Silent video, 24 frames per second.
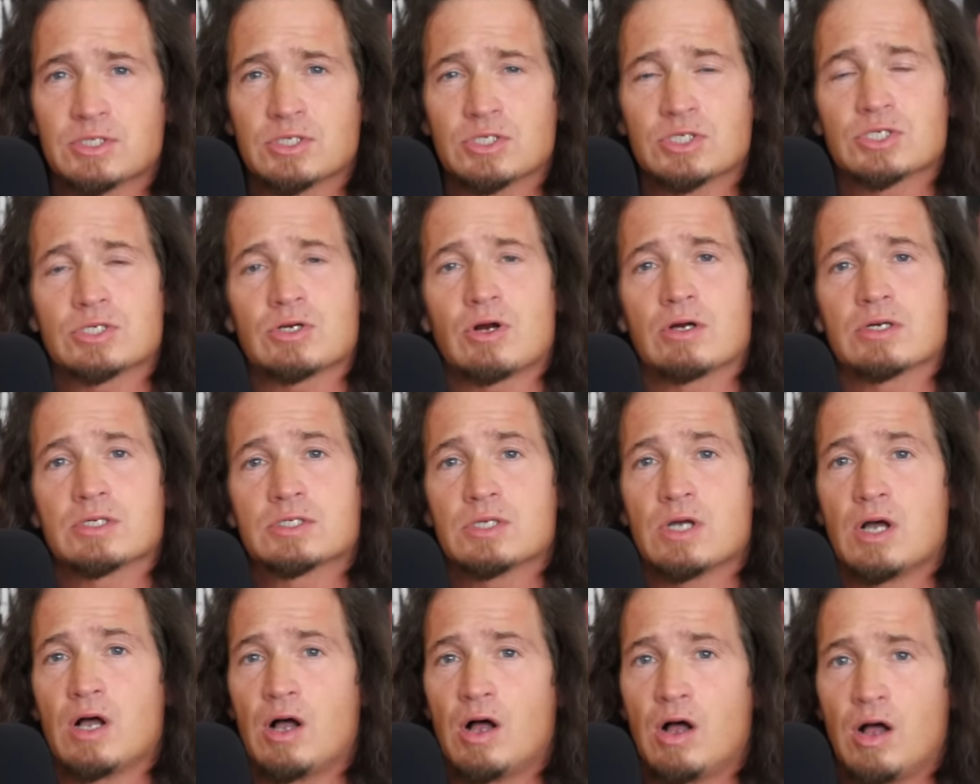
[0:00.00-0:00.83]
to start
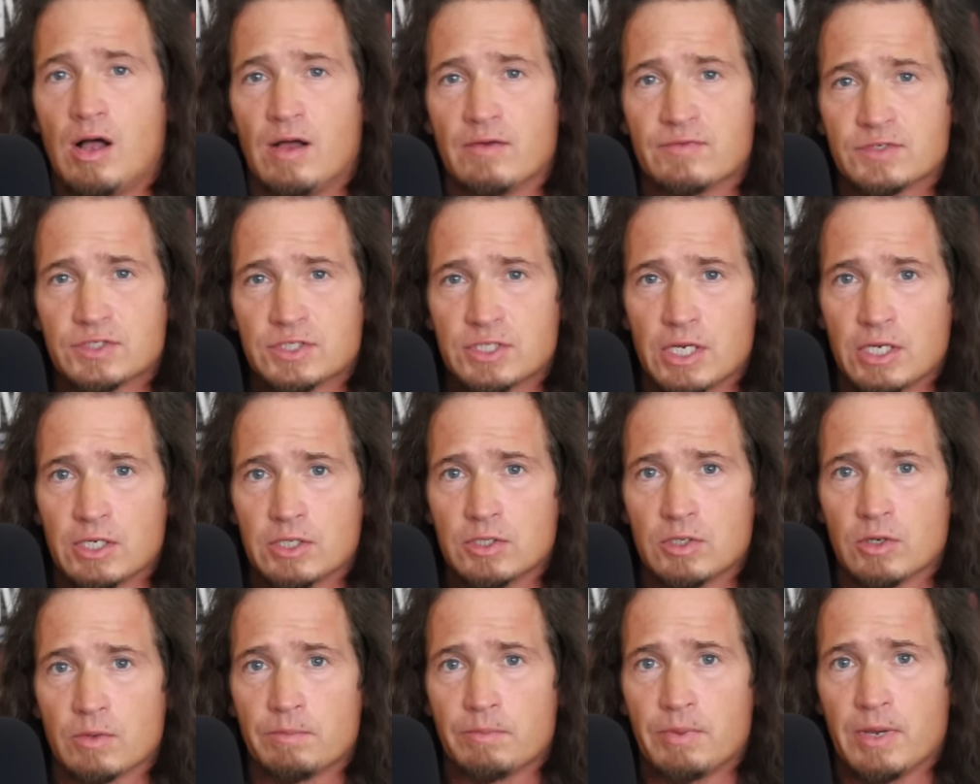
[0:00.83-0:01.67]
to
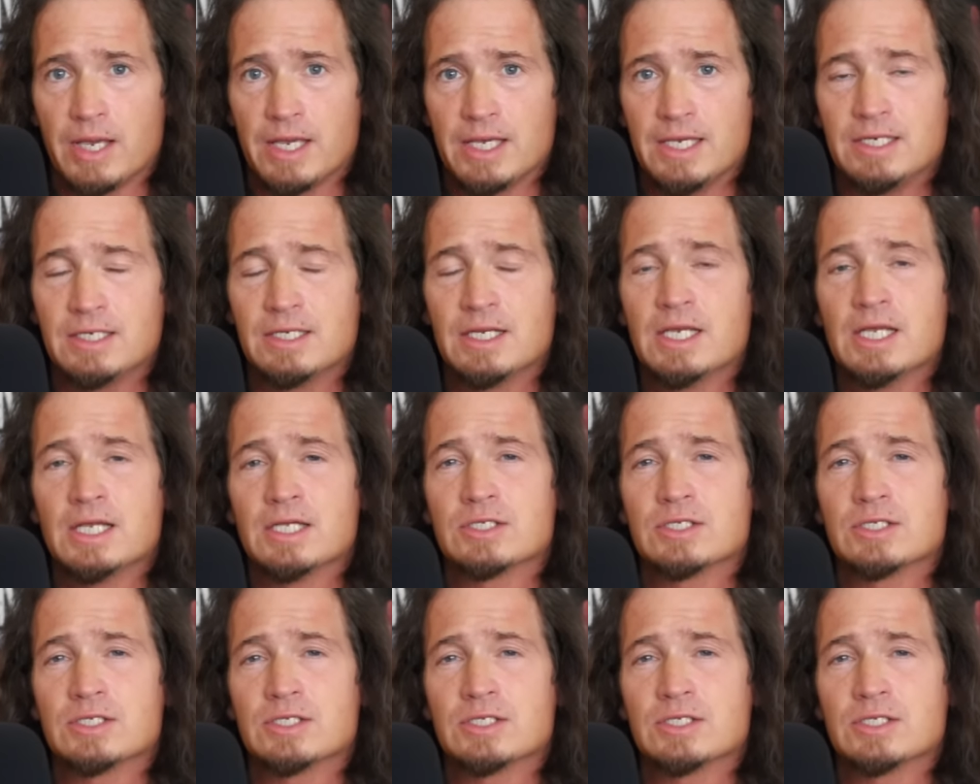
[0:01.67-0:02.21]
offset your pain,